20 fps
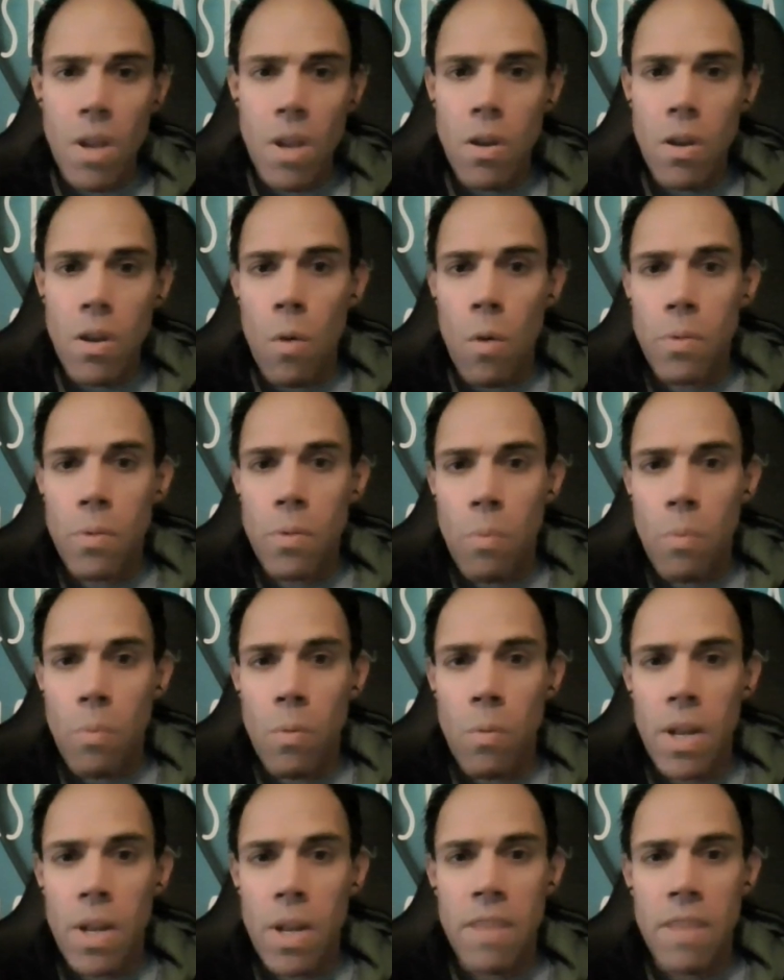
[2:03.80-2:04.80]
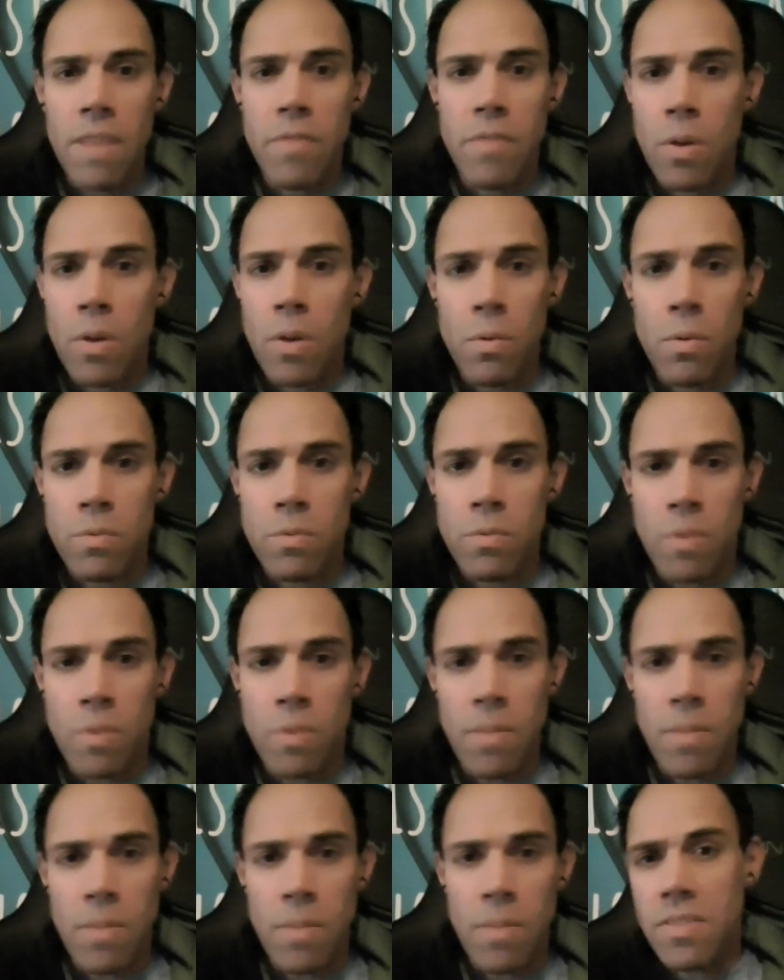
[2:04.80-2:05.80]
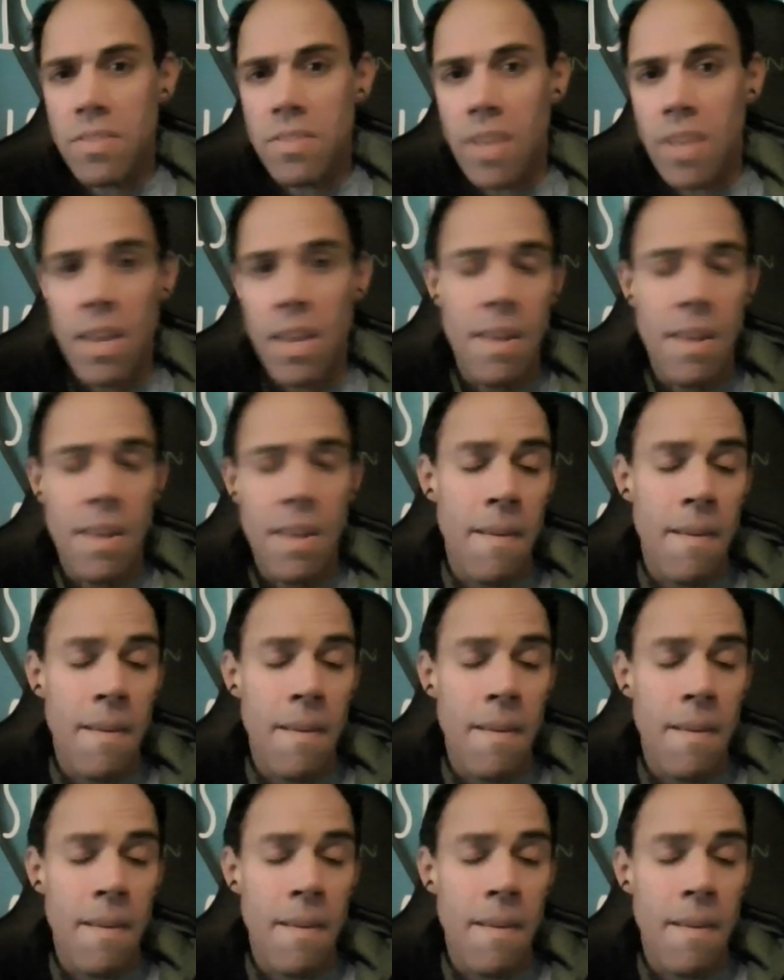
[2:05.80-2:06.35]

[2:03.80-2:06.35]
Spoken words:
going through what if you're going through something, let's say,